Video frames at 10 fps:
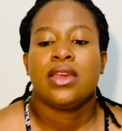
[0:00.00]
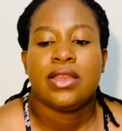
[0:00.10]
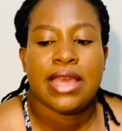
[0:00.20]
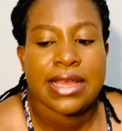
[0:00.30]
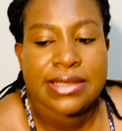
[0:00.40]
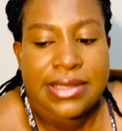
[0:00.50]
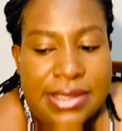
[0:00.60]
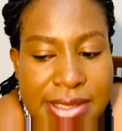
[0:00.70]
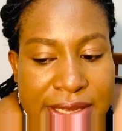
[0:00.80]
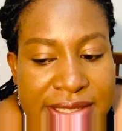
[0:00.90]
Yes,
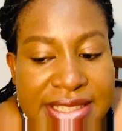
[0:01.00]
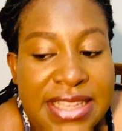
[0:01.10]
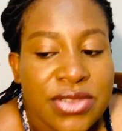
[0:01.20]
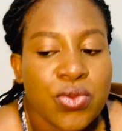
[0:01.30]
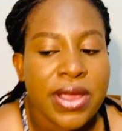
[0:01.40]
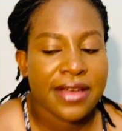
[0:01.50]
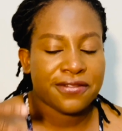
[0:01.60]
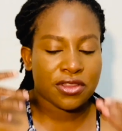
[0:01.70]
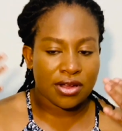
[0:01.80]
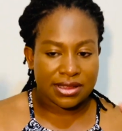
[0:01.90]
since we have
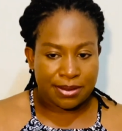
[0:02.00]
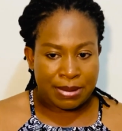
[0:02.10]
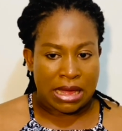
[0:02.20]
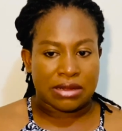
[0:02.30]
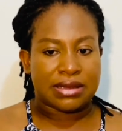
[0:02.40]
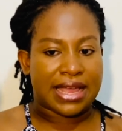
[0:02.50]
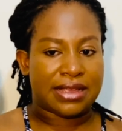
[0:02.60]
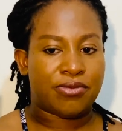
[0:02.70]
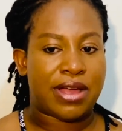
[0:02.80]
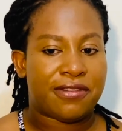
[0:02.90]
talked about, like,
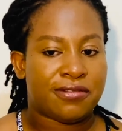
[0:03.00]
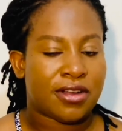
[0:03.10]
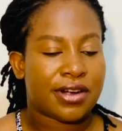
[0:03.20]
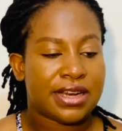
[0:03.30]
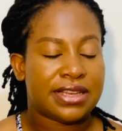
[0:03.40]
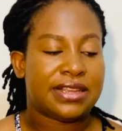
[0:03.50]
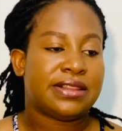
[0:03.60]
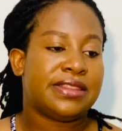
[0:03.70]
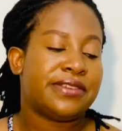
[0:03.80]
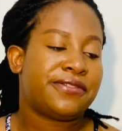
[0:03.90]
we have gotten the
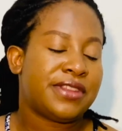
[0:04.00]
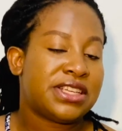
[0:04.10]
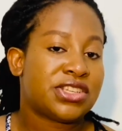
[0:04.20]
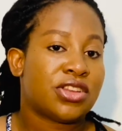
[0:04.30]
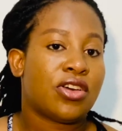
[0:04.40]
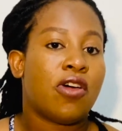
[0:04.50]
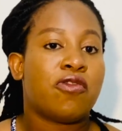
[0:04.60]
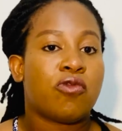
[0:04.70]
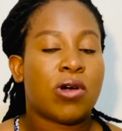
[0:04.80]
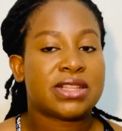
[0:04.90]
definition of
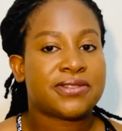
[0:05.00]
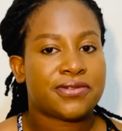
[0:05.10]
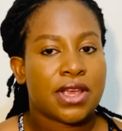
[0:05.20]
what,